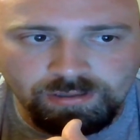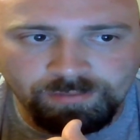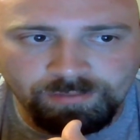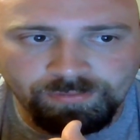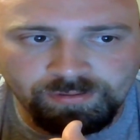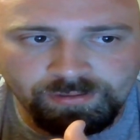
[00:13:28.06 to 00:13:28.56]

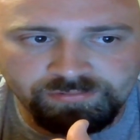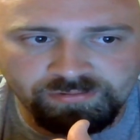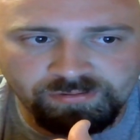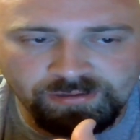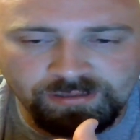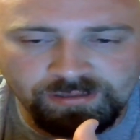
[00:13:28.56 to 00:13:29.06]
And then they
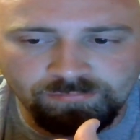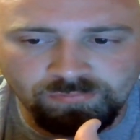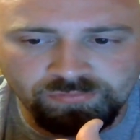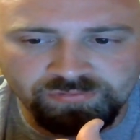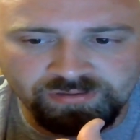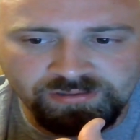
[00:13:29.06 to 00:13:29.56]
turned and had him
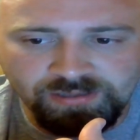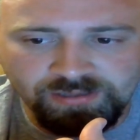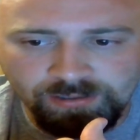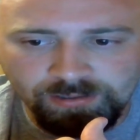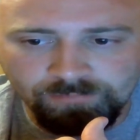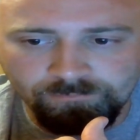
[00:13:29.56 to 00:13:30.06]
lose
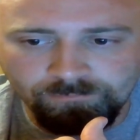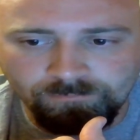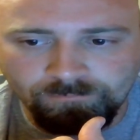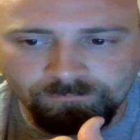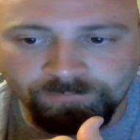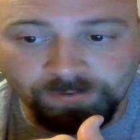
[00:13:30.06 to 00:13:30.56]
again
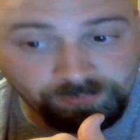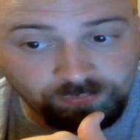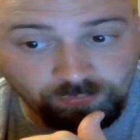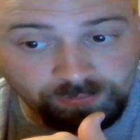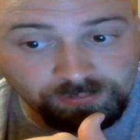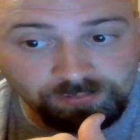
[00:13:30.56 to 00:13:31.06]
very
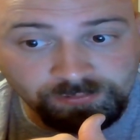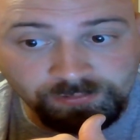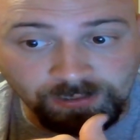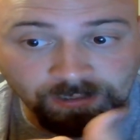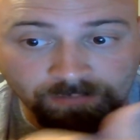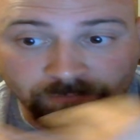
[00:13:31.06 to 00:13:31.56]

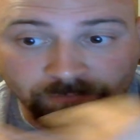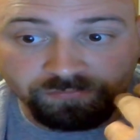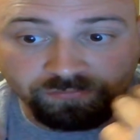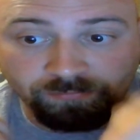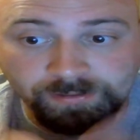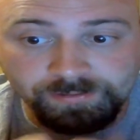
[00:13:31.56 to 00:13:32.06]
quickly at
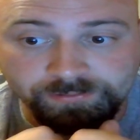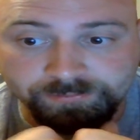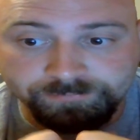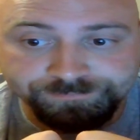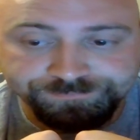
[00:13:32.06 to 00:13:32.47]
WrestleMania.